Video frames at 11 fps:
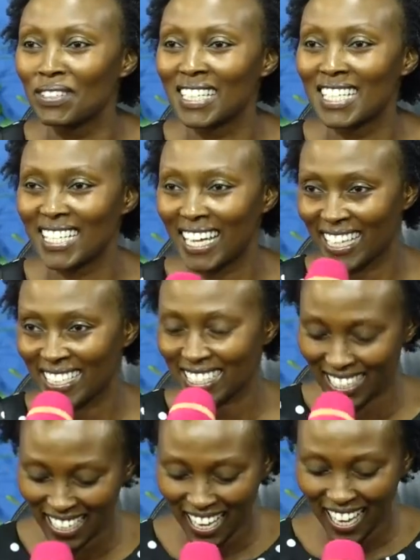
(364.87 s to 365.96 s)
with
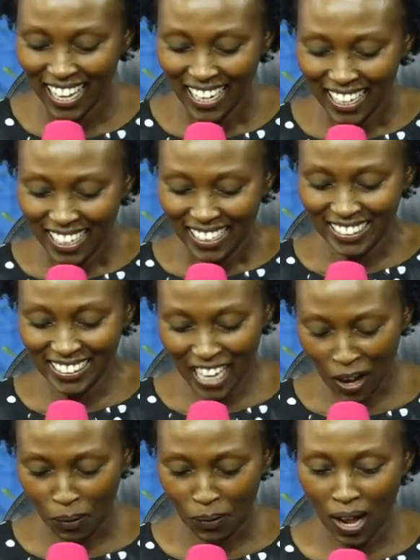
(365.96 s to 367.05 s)
debt.
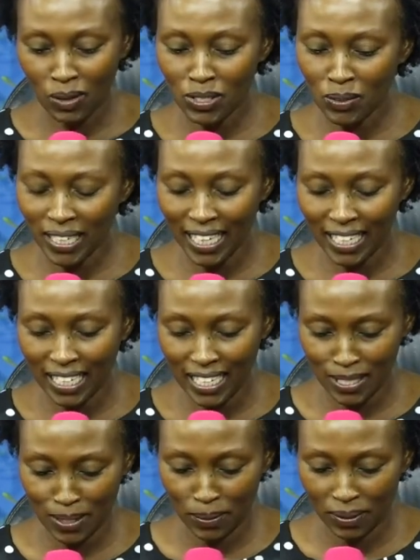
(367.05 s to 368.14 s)
Now, I was looking at the
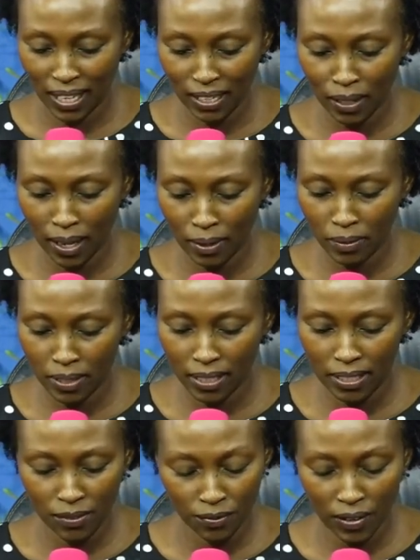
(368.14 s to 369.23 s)
lesson, and
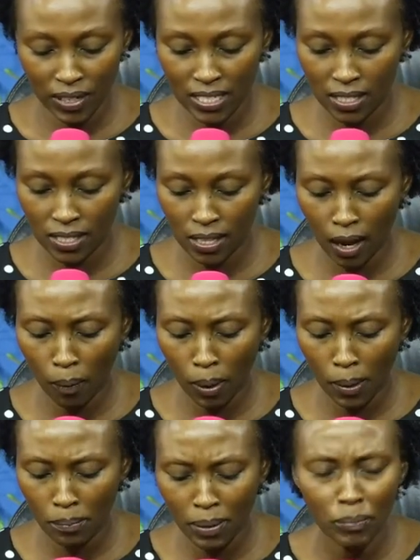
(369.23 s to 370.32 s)
it's very interesting.
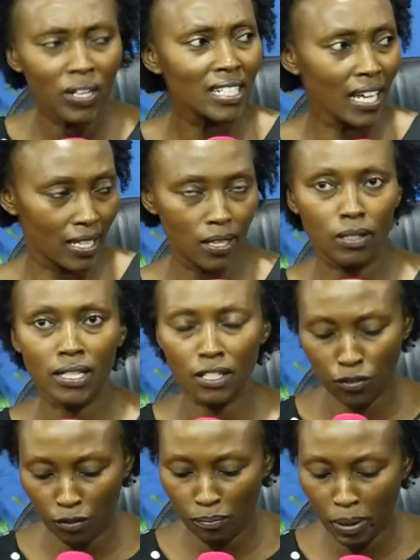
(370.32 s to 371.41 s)
Our
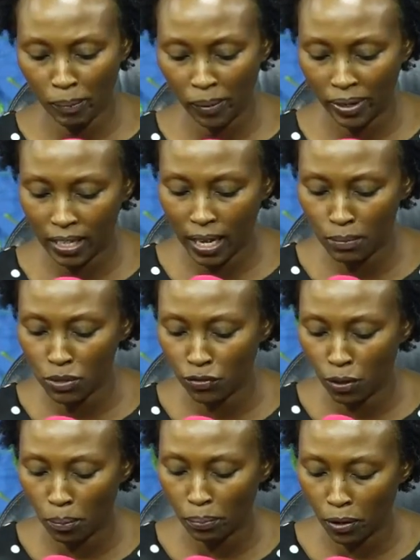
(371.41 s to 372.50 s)
text for memory comes
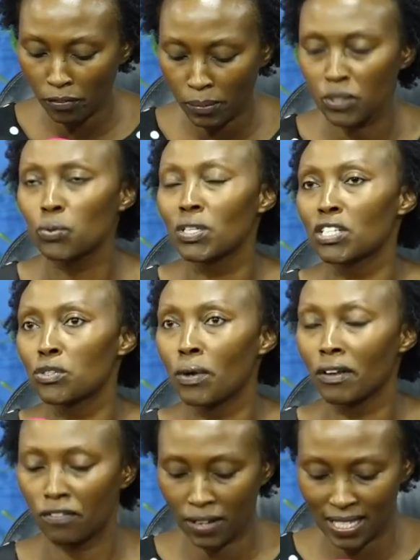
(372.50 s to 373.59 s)
from Proverbs 22
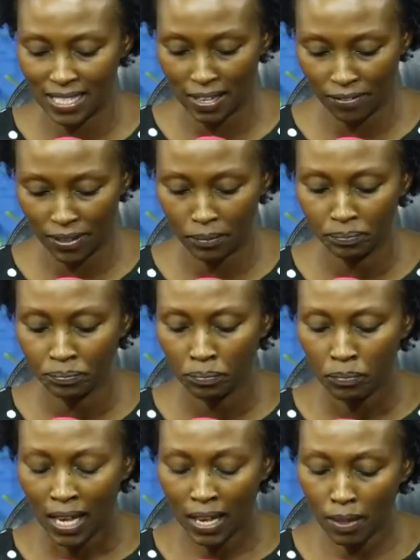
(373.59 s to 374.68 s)
and verse 7.
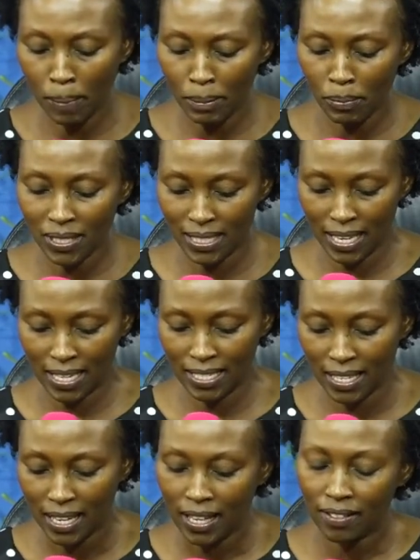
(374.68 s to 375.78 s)
And the Bible
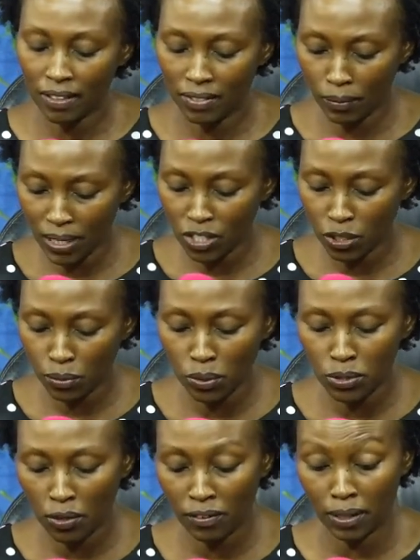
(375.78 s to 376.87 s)
says that the rich
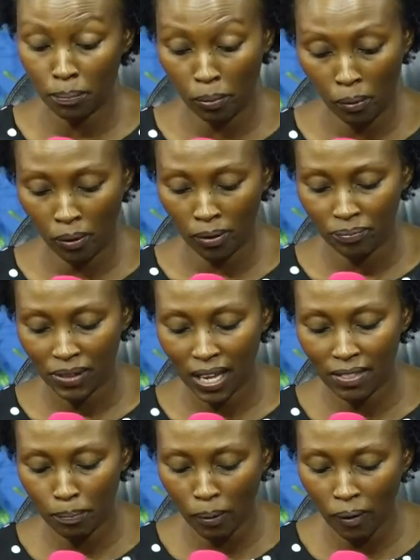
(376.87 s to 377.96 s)
rules over the poor,
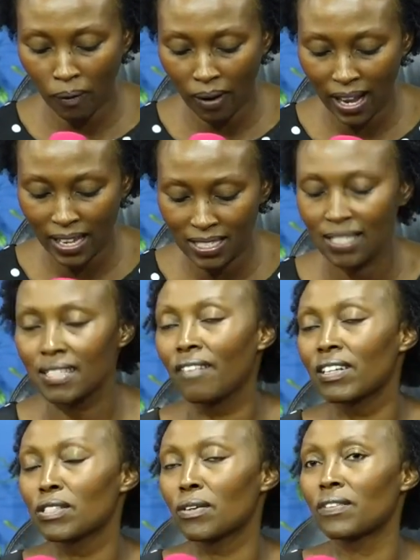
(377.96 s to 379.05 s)
and the borrower is a
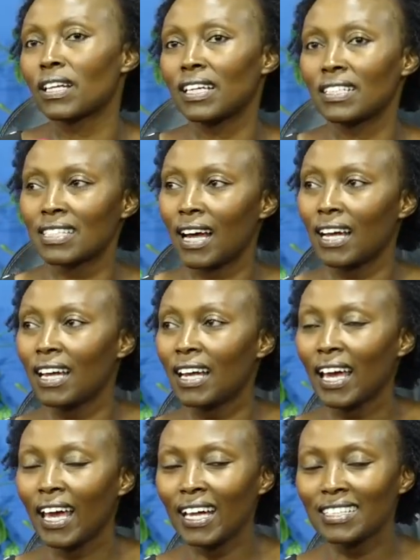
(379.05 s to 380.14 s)
servant of the lender.
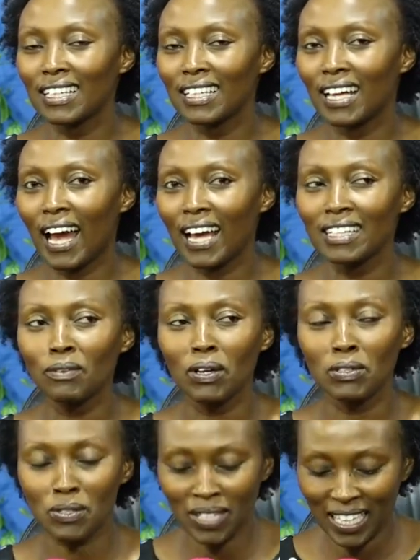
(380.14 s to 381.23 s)
And I think when I
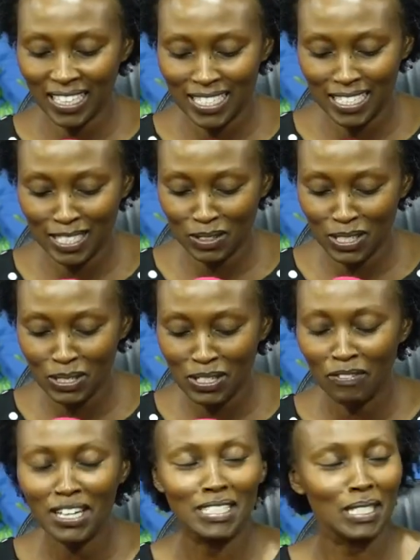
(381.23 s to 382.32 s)
was looking at this lesson, this was
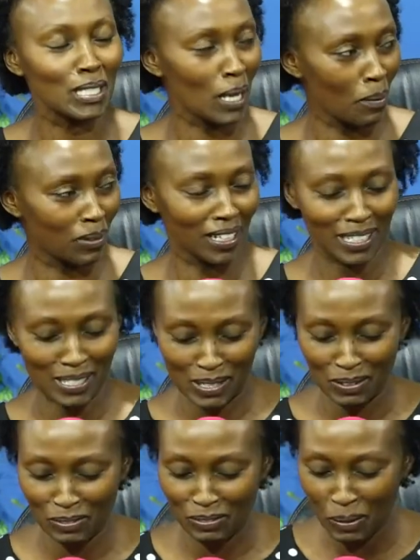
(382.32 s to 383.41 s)
a very disturbing
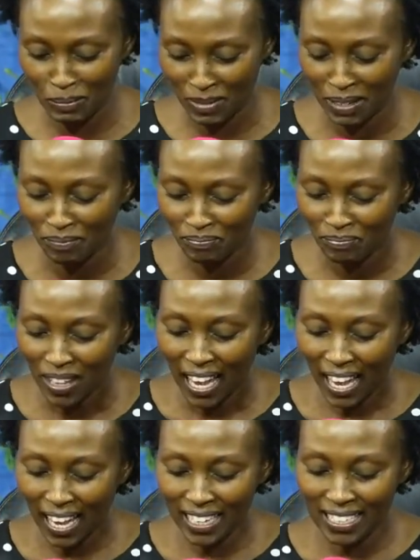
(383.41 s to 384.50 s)
lesson for me.
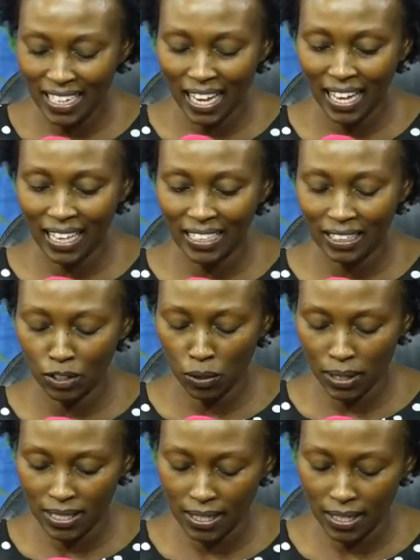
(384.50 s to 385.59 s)
And you
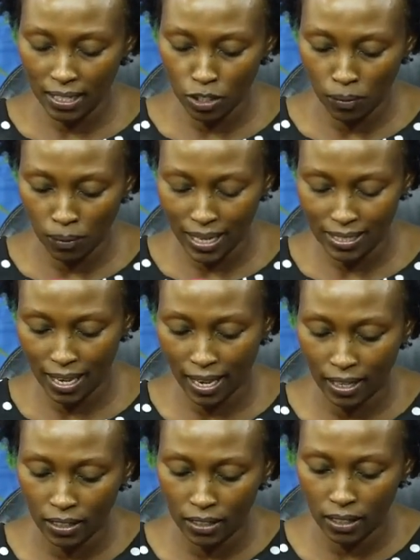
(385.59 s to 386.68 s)
can see the lesson writer
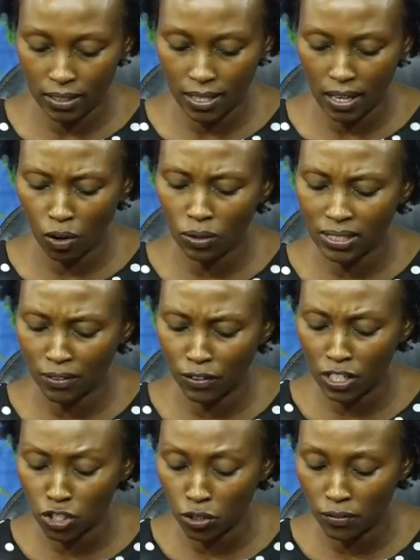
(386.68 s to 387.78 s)
is saying,
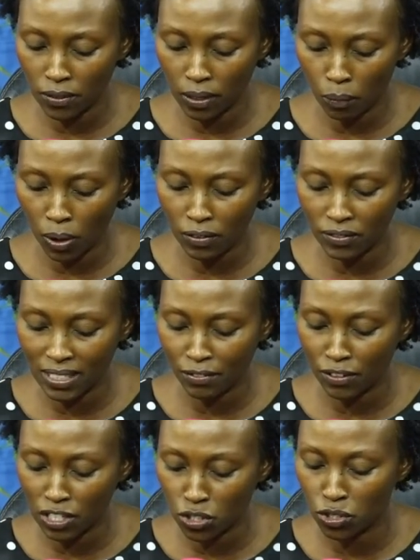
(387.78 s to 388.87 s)
one of the
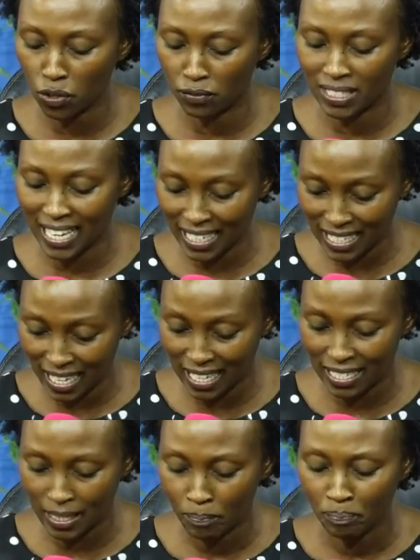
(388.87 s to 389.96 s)
definitions of debt
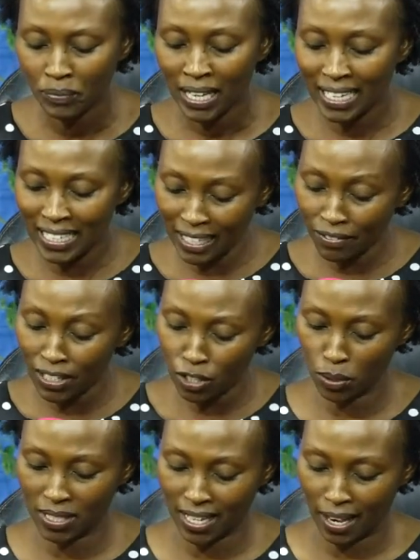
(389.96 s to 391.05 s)
is living
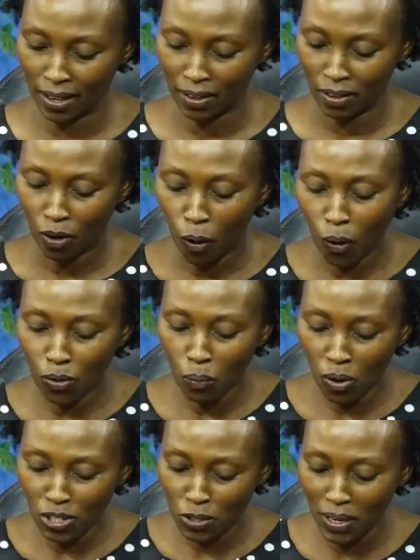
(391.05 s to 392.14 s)
today on
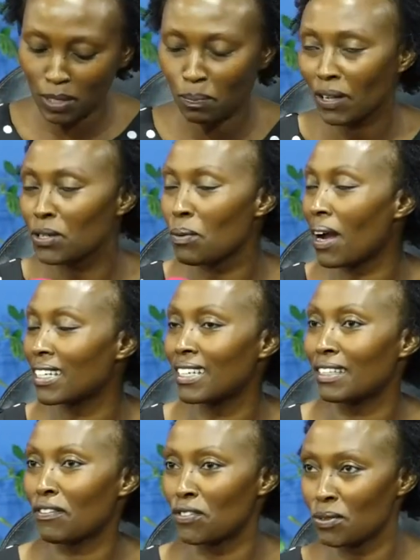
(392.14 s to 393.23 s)
what you expect to earn
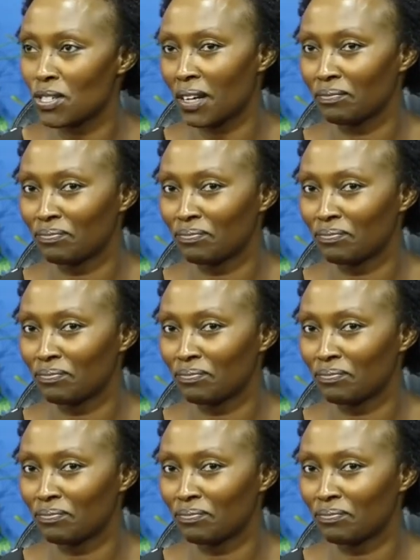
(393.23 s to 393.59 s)
in the future.